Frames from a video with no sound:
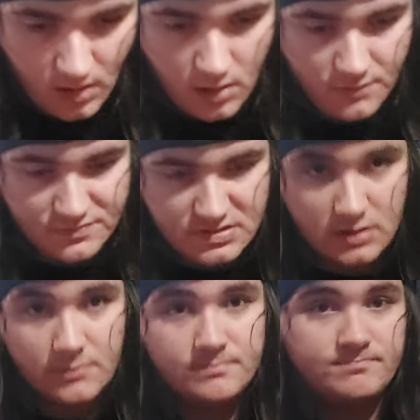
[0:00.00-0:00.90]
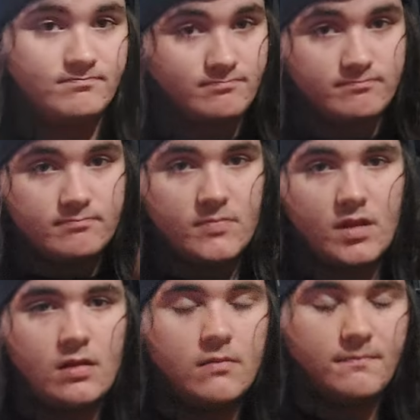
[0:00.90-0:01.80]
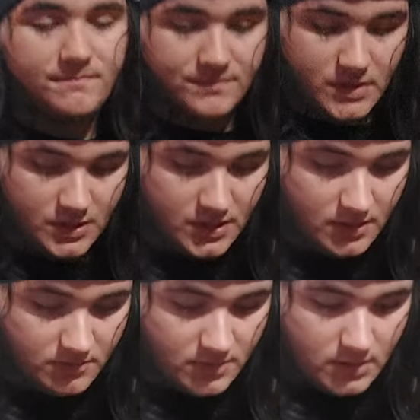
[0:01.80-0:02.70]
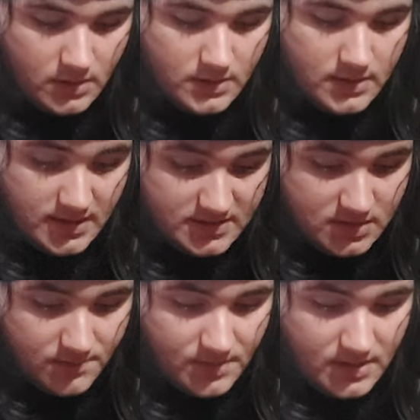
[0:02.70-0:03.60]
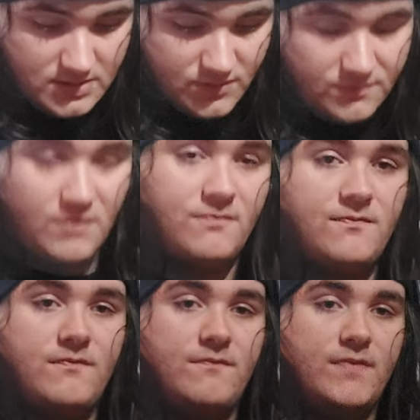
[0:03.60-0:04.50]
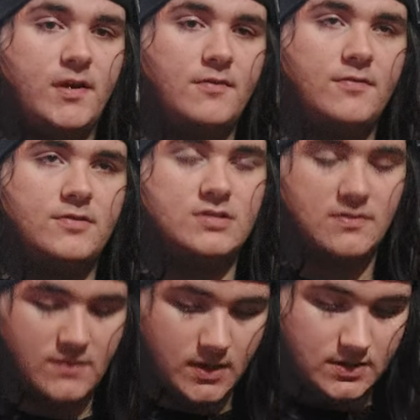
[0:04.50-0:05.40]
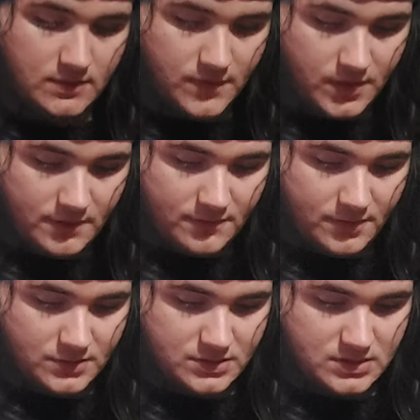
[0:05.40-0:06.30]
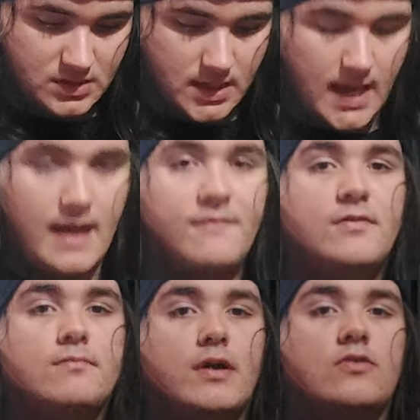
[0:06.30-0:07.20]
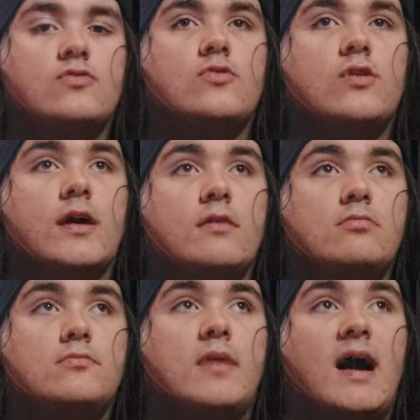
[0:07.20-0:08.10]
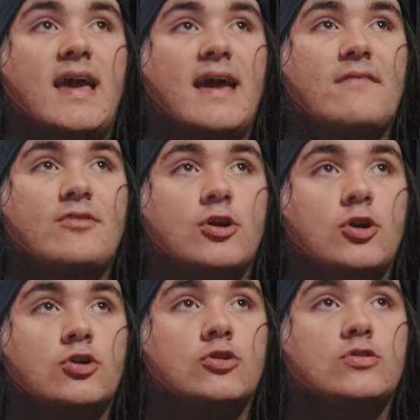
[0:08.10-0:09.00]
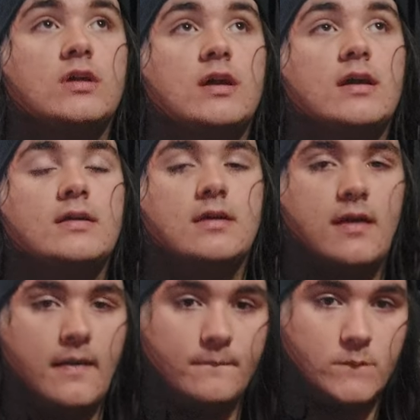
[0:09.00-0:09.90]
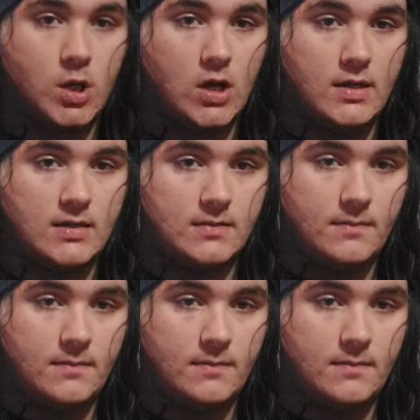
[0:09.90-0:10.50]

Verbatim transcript: Oh, so here you go. Next up is one of the very first, if not the very first ever metalcore album I ever heard and bought.